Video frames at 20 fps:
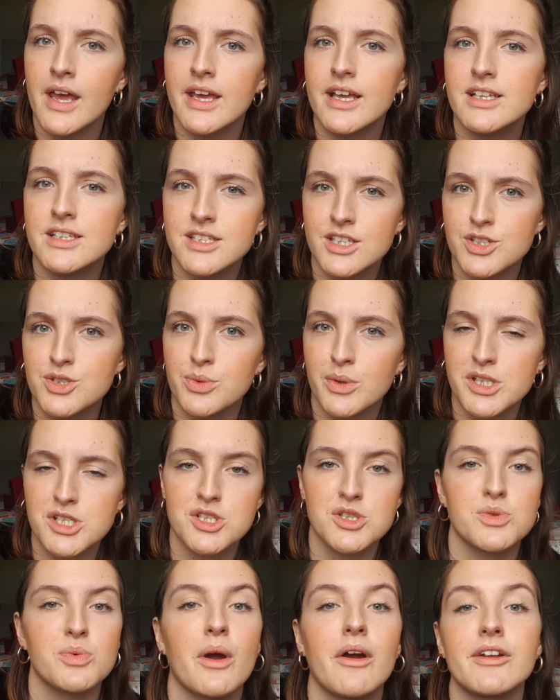in
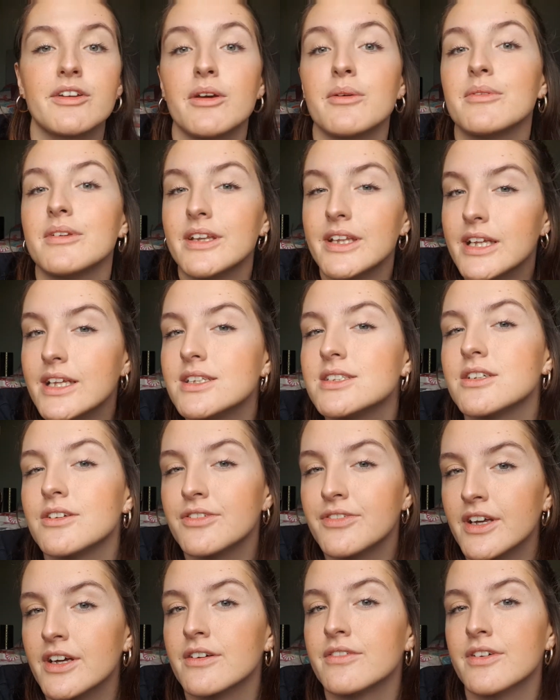situations where I don't need to
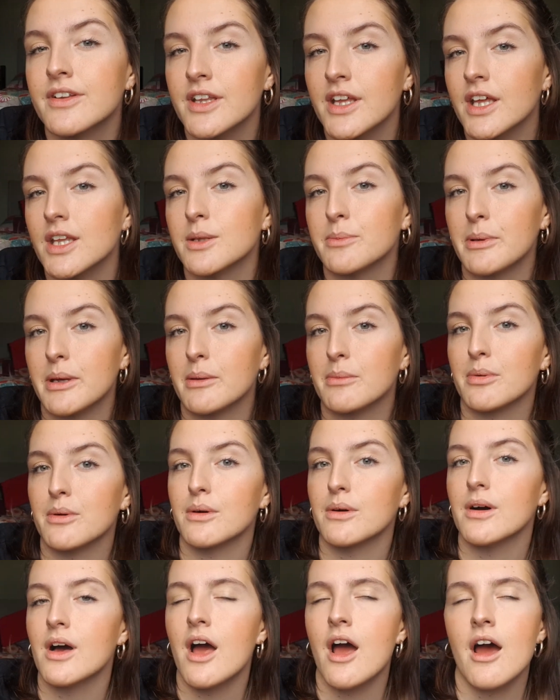feel for the other
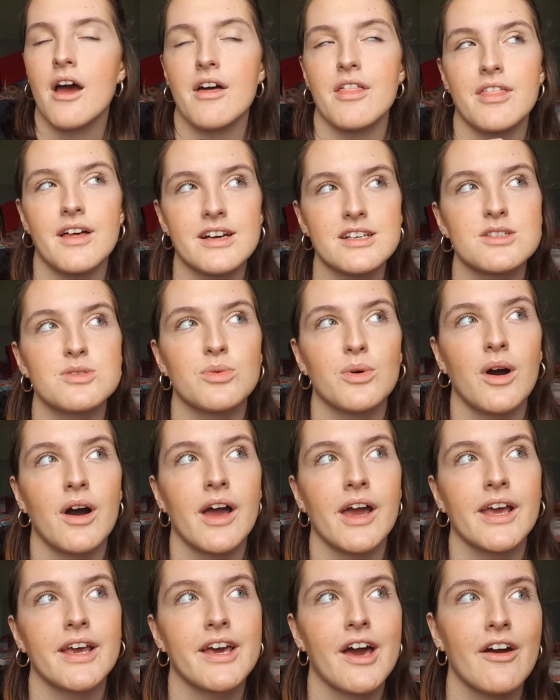people. That's
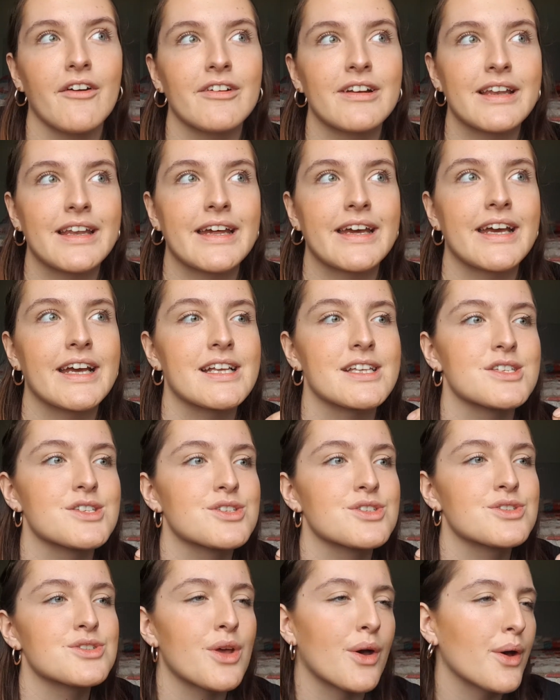why currently it's
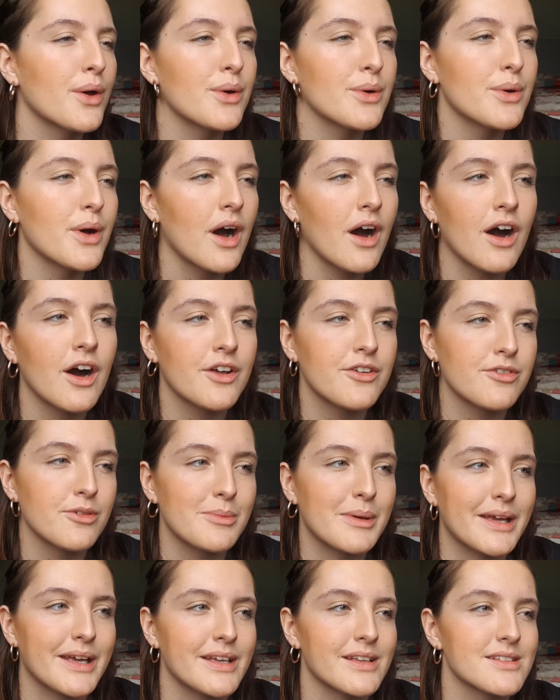so hard for
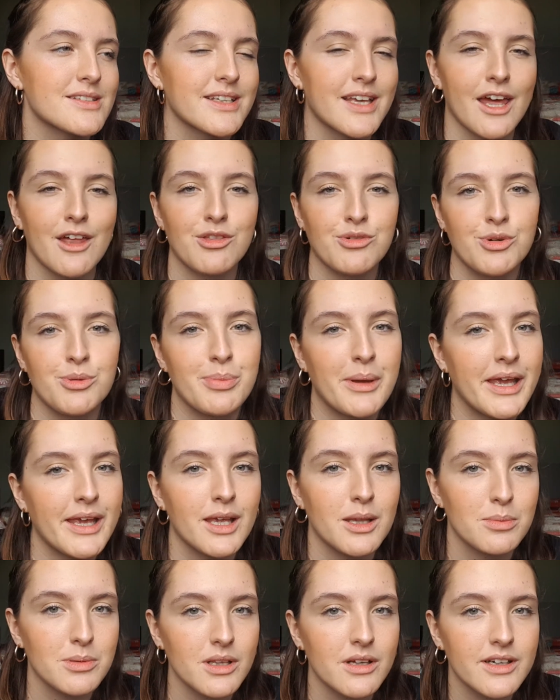me to get through
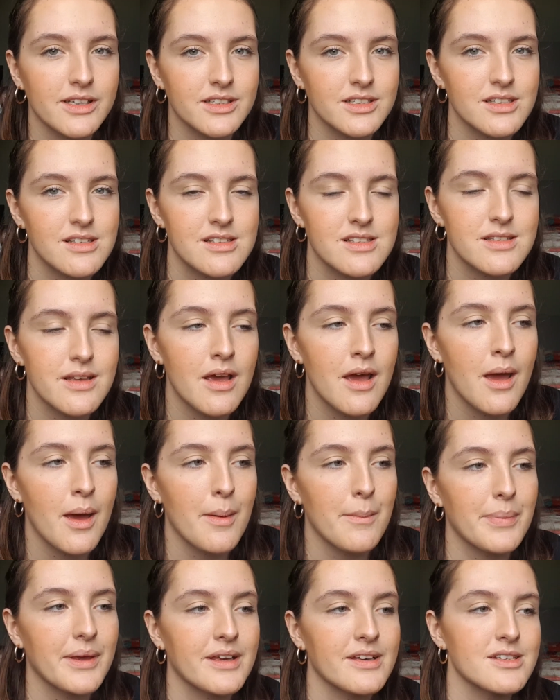Peaky Blinders,
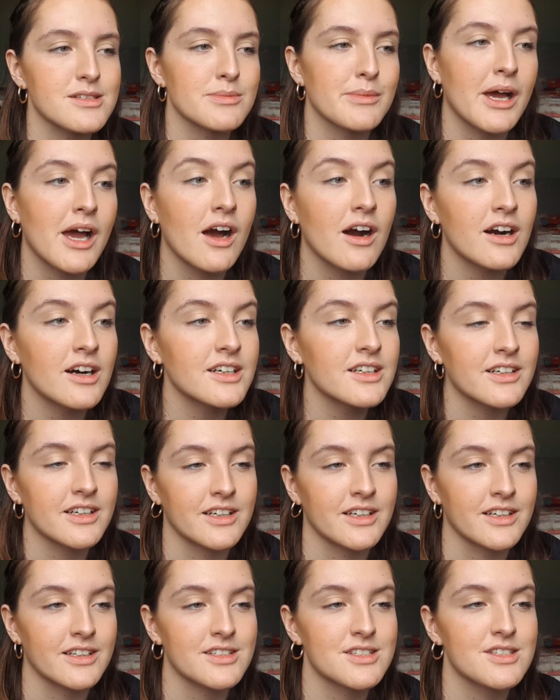because my heart
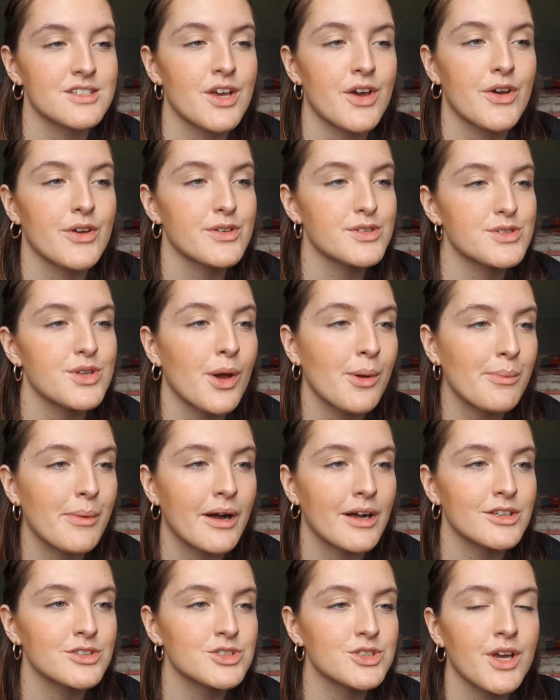hurts so
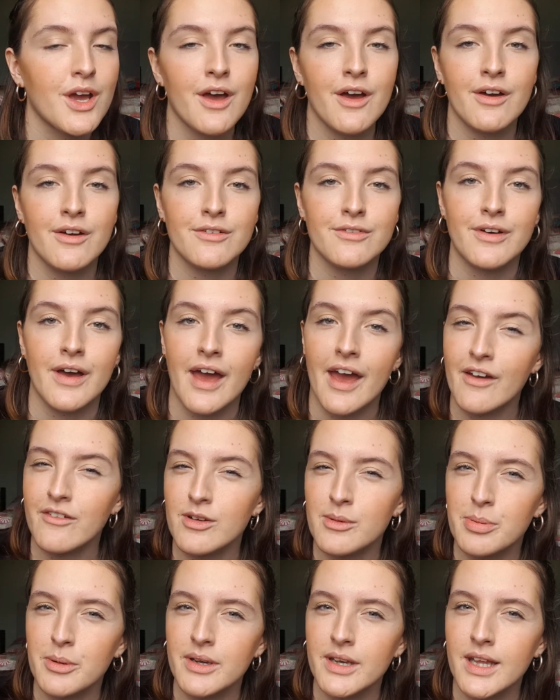much for
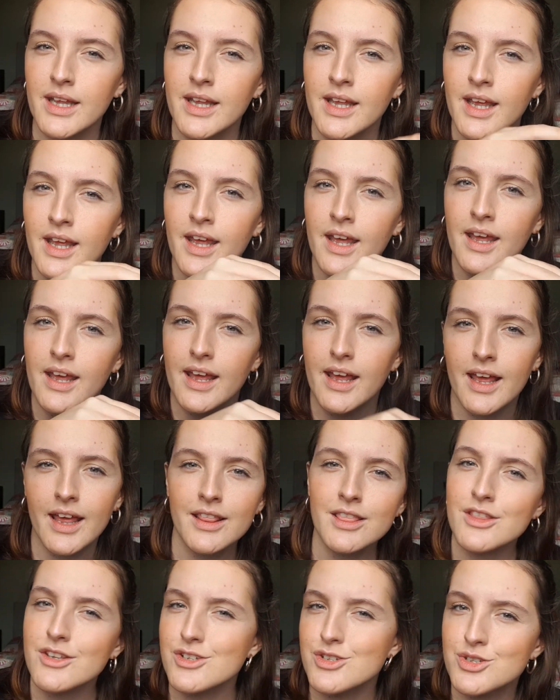everybody
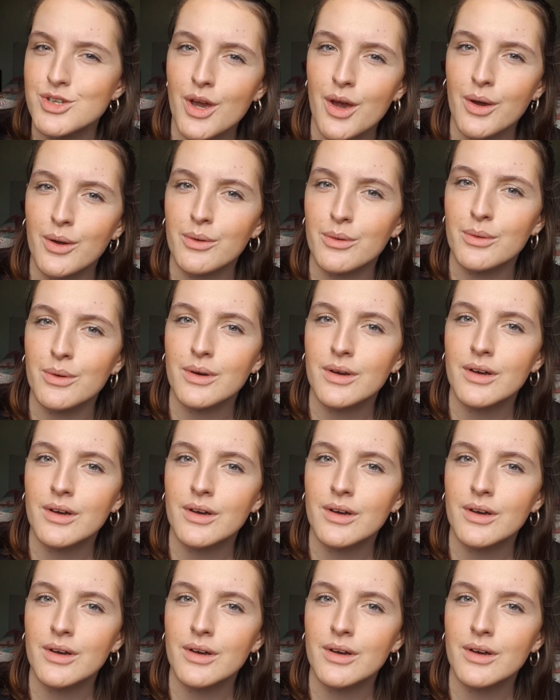in the show.